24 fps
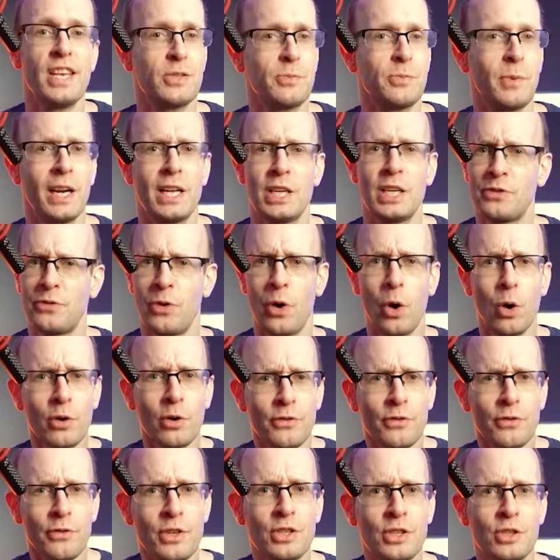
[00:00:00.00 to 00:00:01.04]
one is for all of
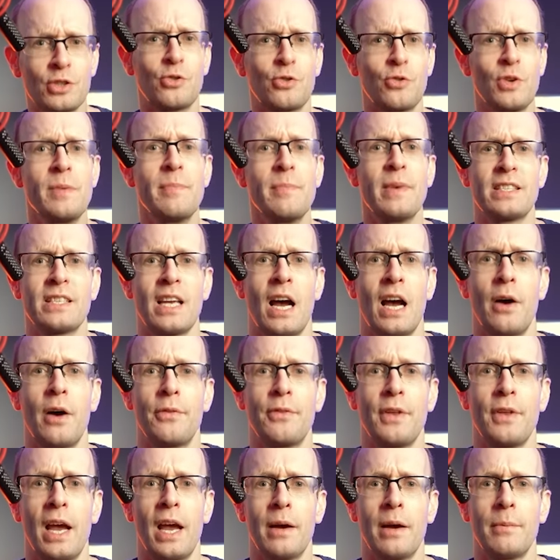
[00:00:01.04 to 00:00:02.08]
the screamers out
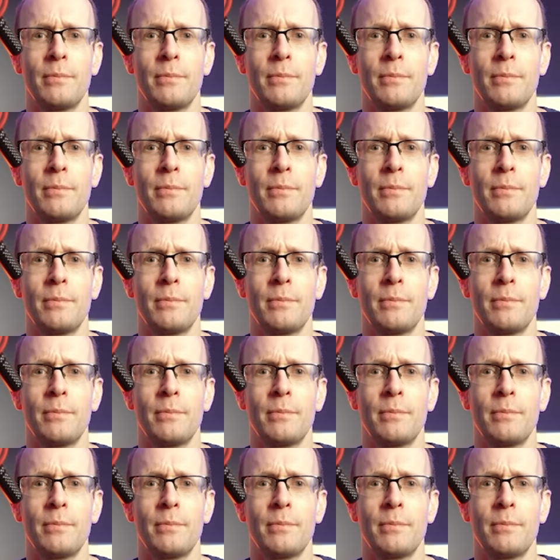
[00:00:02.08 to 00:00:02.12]
there,